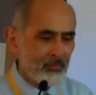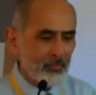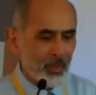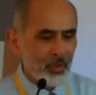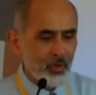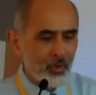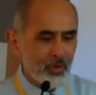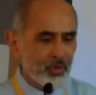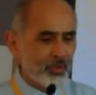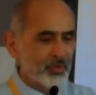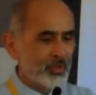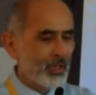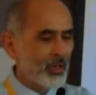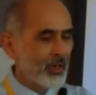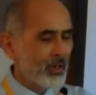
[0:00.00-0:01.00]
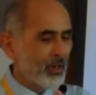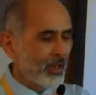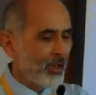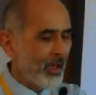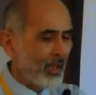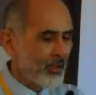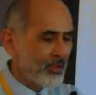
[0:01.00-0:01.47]
My co-authors are
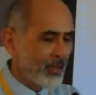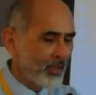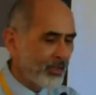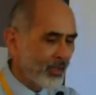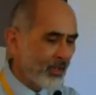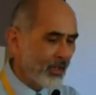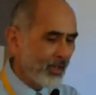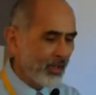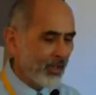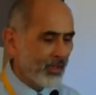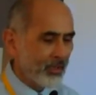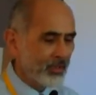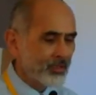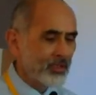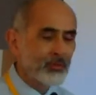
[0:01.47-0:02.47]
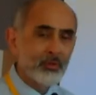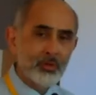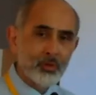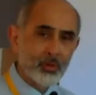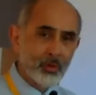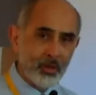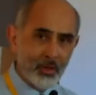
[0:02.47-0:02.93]
Adriana Aguilera,
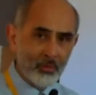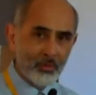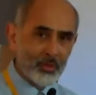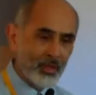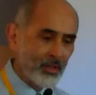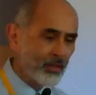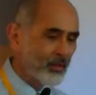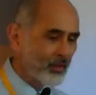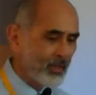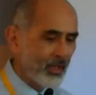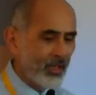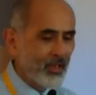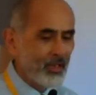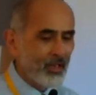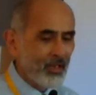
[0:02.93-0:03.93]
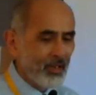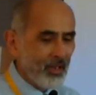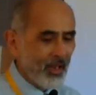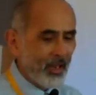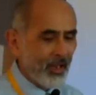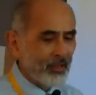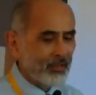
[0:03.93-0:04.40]
Steven Schuller, who's here today,
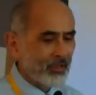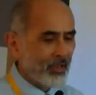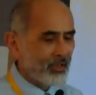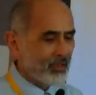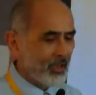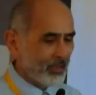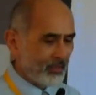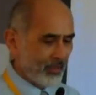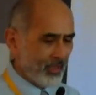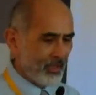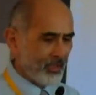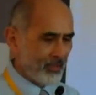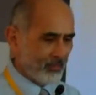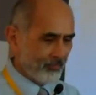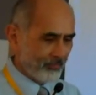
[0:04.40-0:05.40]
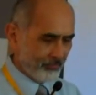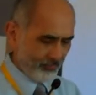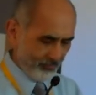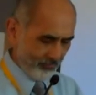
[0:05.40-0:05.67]
and Jan Lakin.